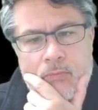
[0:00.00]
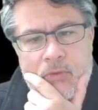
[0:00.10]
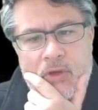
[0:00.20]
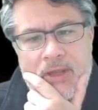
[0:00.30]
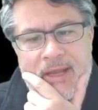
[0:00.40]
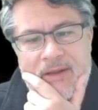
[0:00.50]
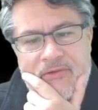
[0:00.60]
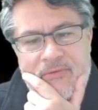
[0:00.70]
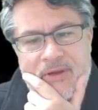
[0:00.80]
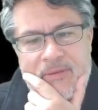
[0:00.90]
Again,
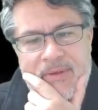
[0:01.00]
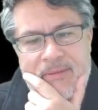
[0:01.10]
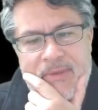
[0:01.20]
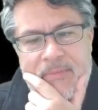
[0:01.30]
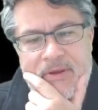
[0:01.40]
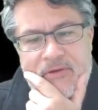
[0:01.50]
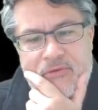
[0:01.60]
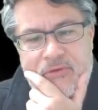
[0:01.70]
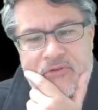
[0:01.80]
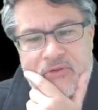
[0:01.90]
it's going to be maybe your
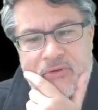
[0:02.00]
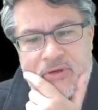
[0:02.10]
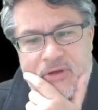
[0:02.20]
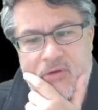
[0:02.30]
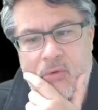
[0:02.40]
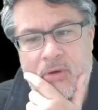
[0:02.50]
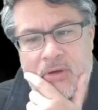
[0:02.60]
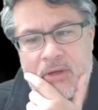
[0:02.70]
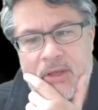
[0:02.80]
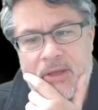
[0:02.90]
torso, your
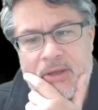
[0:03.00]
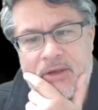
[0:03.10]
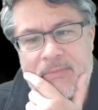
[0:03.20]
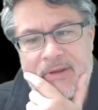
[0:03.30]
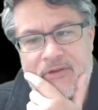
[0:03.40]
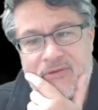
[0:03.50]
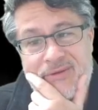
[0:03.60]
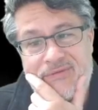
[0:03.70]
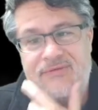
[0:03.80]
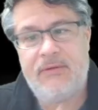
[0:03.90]
core, your
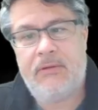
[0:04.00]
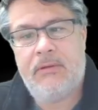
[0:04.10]
midriff.